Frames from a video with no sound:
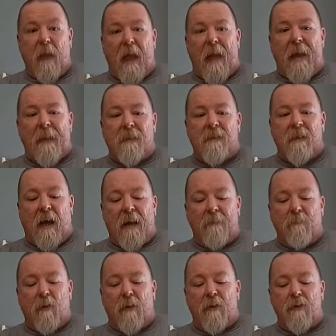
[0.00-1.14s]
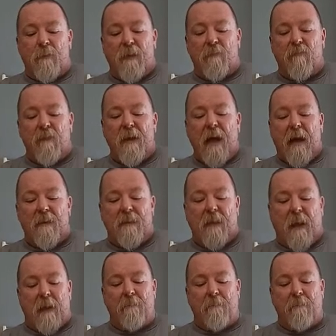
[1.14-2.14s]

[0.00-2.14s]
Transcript: and I'm going to be rehousing